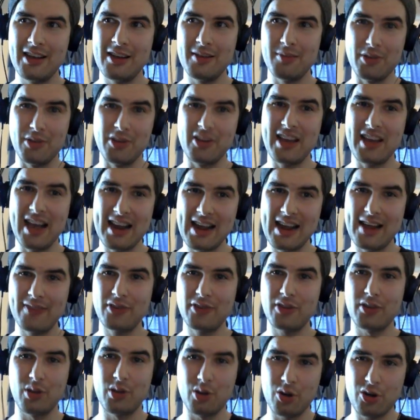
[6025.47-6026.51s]
but you kind of have
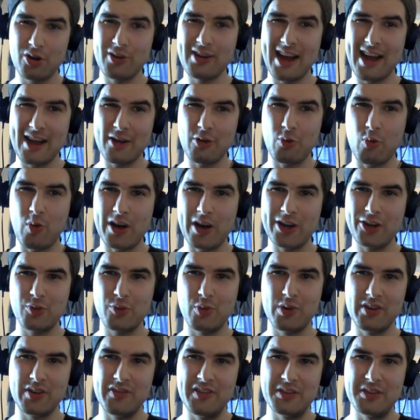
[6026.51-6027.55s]
to learn how to watch
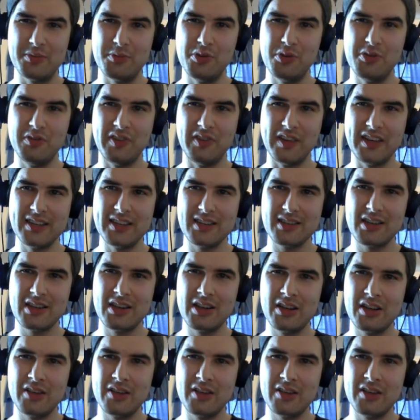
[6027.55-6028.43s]
one of his movies.